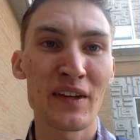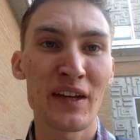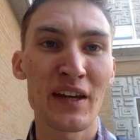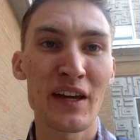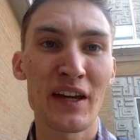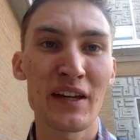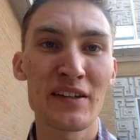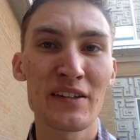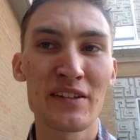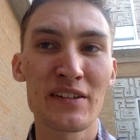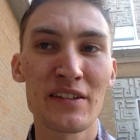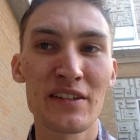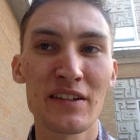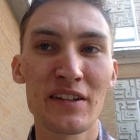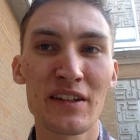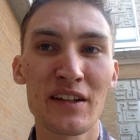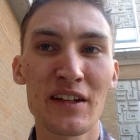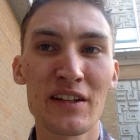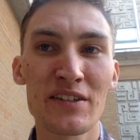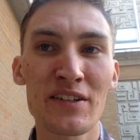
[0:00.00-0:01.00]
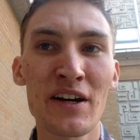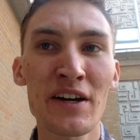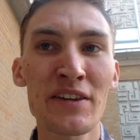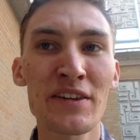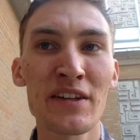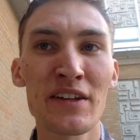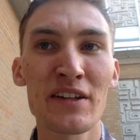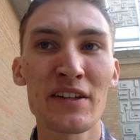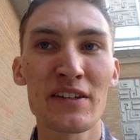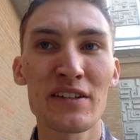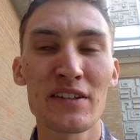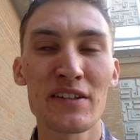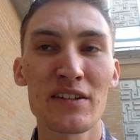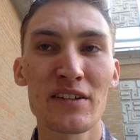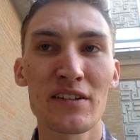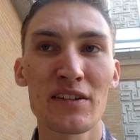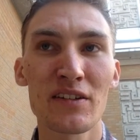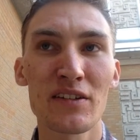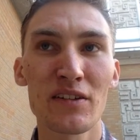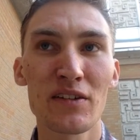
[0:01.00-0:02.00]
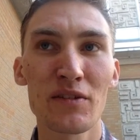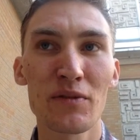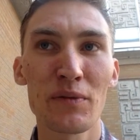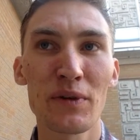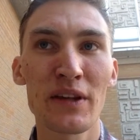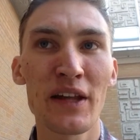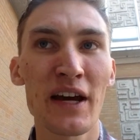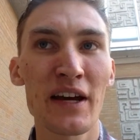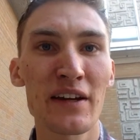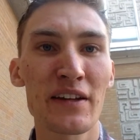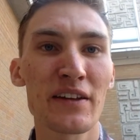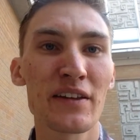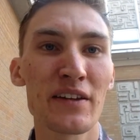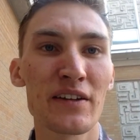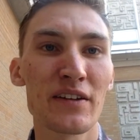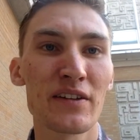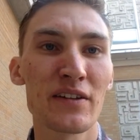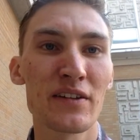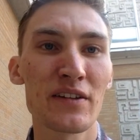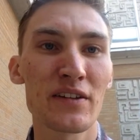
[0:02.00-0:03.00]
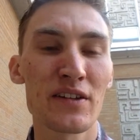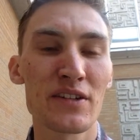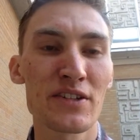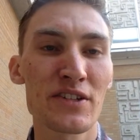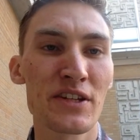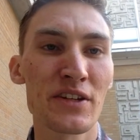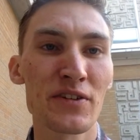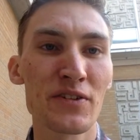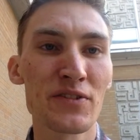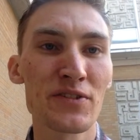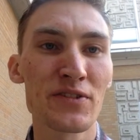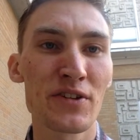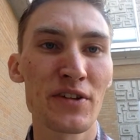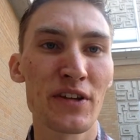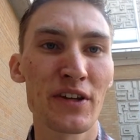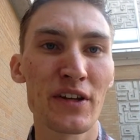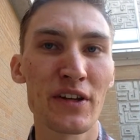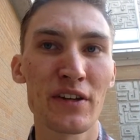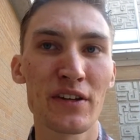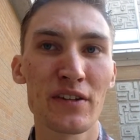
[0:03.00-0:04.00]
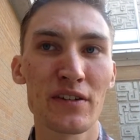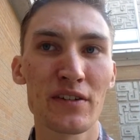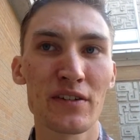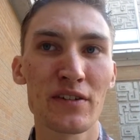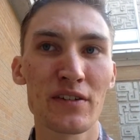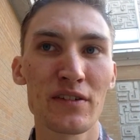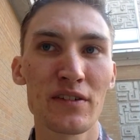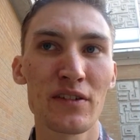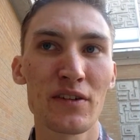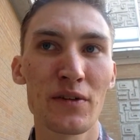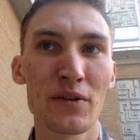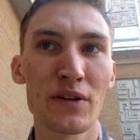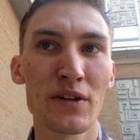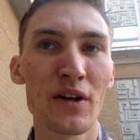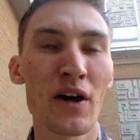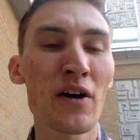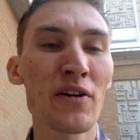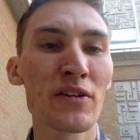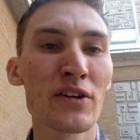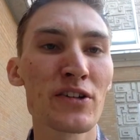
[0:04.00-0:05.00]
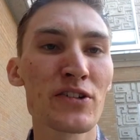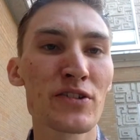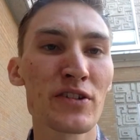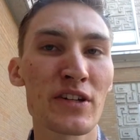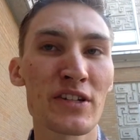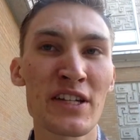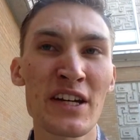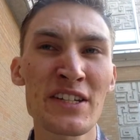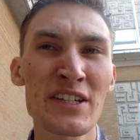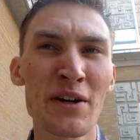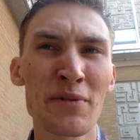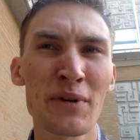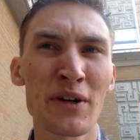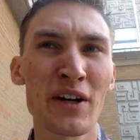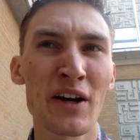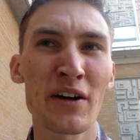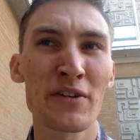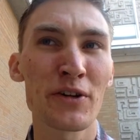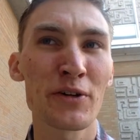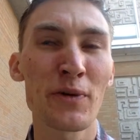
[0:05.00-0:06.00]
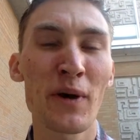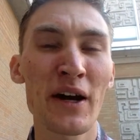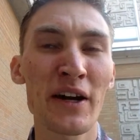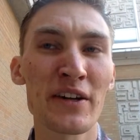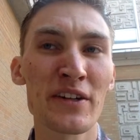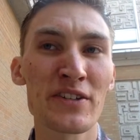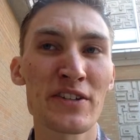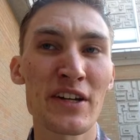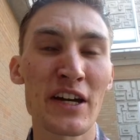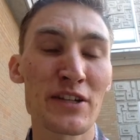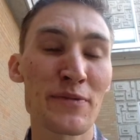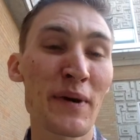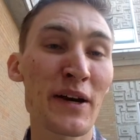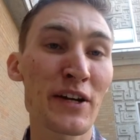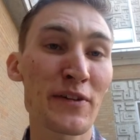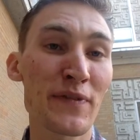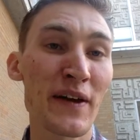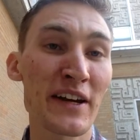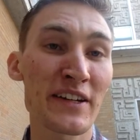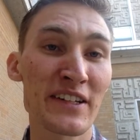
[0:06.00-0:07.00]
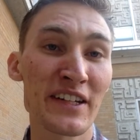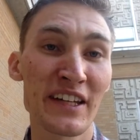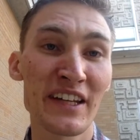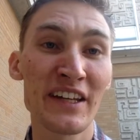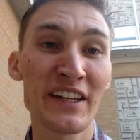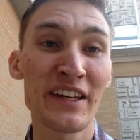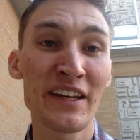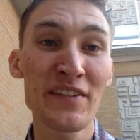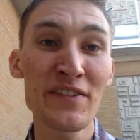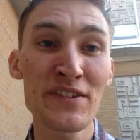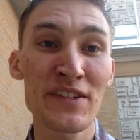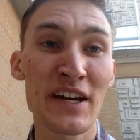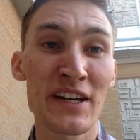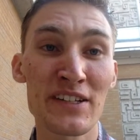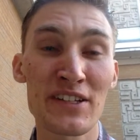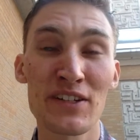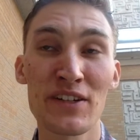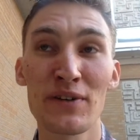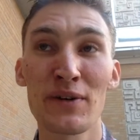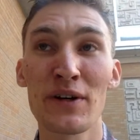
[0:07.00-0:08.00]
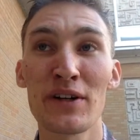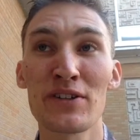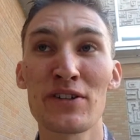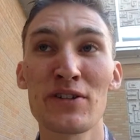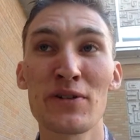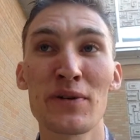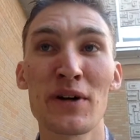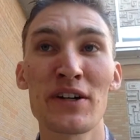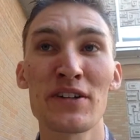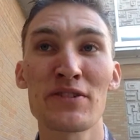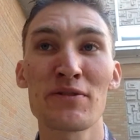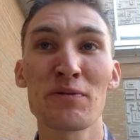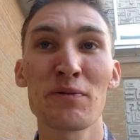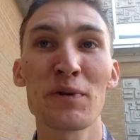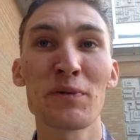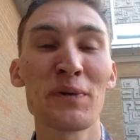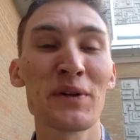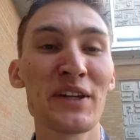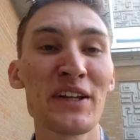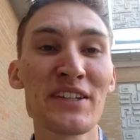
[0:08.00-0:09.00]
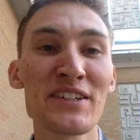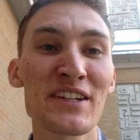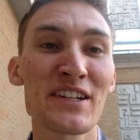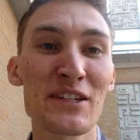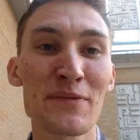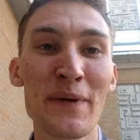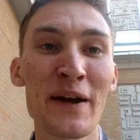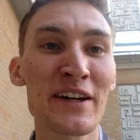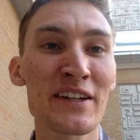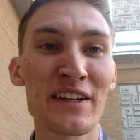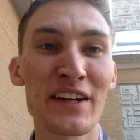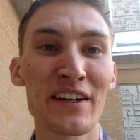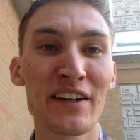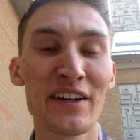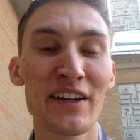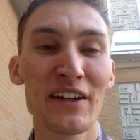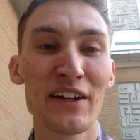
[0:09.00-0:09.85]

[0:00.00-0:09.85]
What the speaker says: And it's not that we lack the skills or the knowledge, because that's not what God requires. As a matter of fact, He gives that to us when we least expect it.